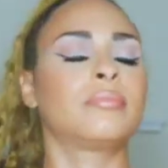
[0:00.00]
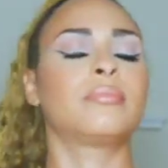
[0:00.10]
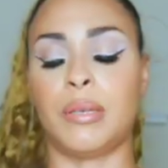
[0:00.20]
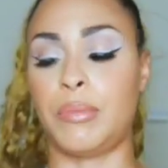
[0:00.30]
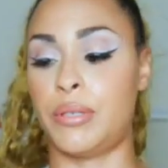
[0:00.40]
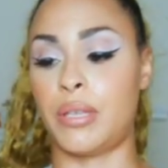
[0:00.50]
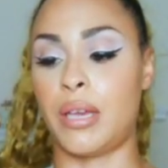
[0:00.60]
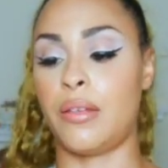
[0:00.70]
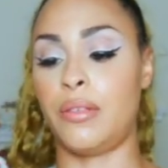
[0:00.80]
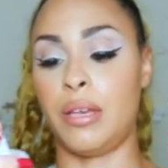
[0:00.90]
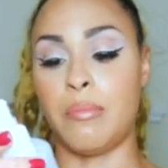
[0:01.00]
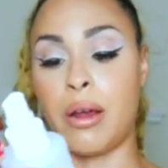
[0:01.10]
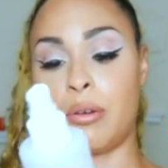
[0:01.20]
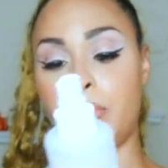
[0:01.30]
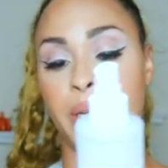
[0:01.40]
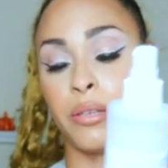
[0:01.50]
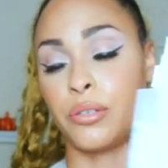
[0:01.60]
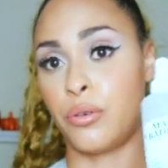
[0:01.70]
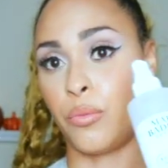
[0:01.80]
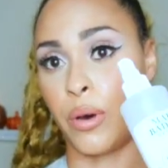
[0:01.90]
I'm using the Mario
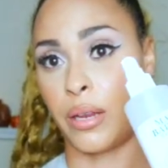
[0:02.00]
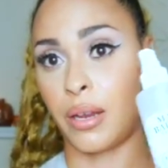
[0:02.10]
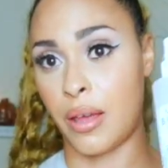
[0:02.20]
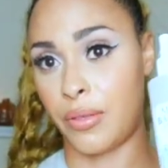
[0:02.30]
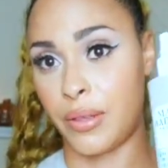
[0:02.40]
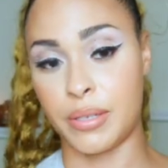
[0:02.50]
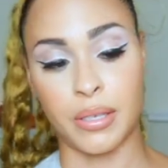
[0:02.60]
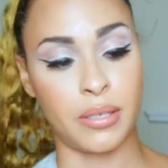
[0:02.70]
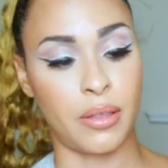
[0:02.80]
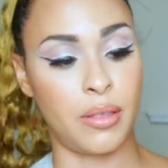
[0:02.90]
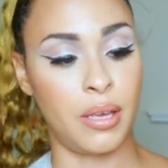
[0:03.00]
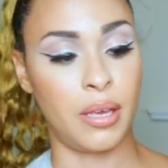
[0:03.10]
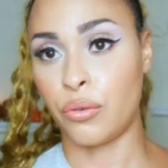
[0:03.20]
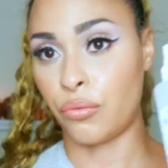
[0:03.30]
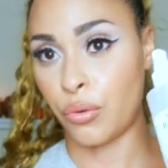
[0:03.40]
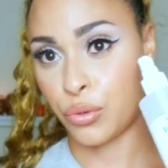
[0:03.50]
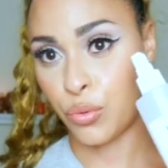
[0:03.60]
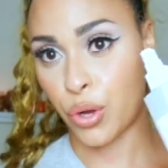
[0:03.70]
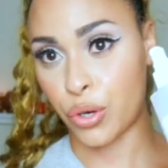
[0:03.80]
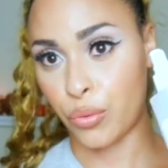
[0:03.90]
Badescu one, and this is the Rose
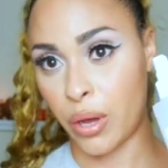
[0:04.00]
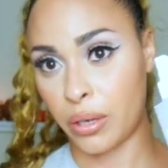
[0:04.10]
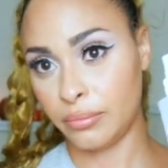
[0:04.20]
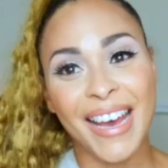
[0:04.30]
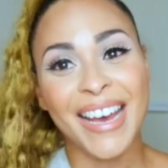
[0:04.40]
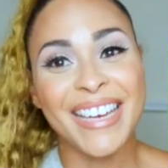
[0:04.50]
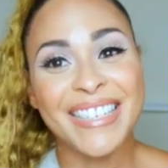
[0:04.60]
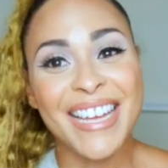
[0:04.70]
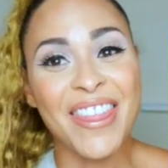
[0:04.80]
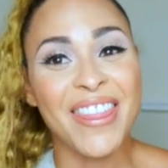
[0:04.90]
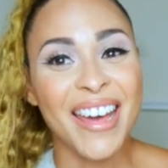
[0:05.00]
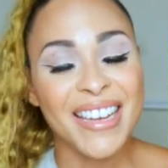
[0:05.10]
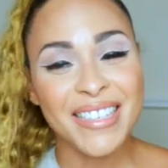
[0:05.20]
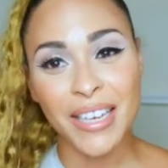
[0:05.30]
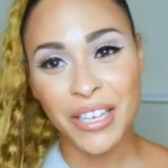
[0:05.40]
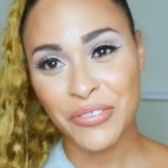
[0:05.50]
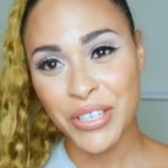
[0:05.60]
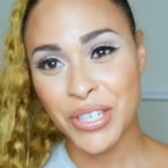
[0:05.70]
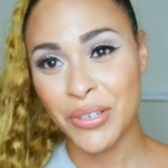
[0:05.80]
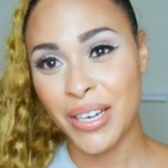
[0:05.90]
Water one. And that is it for
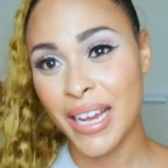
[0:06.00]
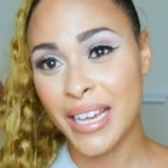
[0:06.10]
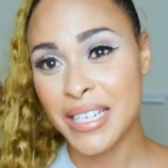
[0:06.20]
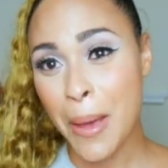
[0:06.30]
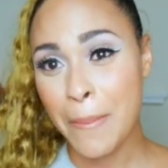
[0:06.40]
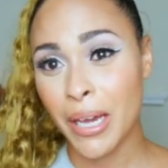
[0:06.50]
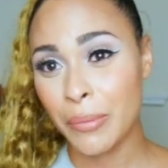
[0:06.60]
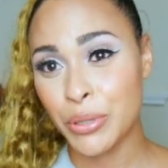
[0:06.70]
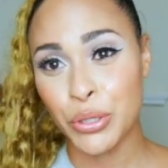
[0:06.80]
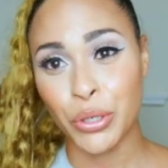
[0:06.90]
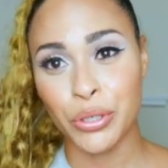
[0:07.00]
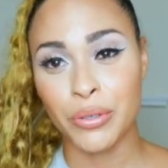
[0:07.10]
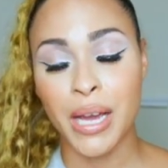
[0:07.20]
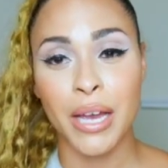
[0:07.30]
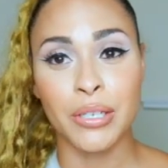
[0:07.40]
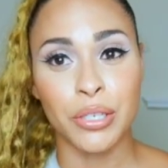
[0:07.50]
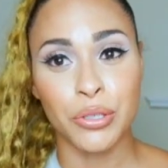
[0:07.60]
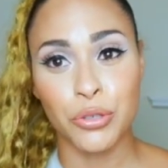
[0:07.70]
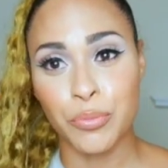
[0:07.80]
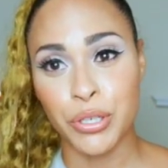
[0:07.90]
today's makeup tutorial, guys.
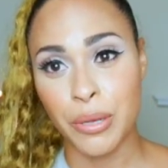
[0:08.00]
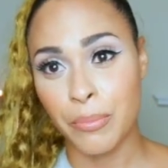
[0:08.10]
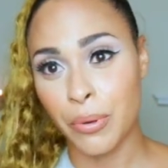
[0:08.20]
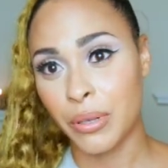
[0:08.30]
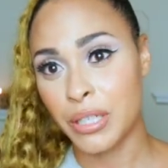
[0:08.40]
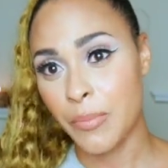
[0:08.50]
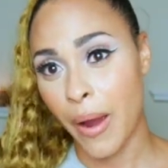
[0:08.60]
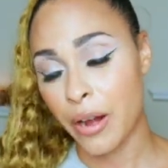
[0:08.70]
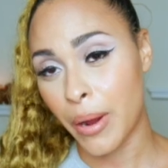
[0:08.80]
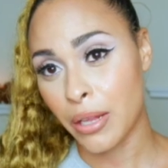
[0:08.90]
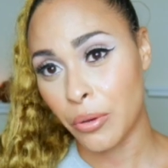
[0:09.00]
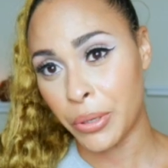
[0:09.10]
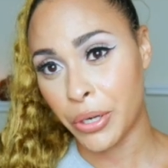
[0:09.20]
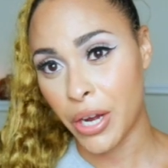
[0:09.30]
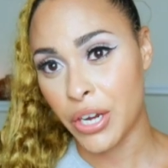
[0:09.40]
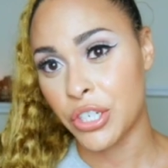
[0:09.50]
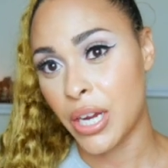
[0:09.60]
Super simple, inspired by Khloe Kardashian.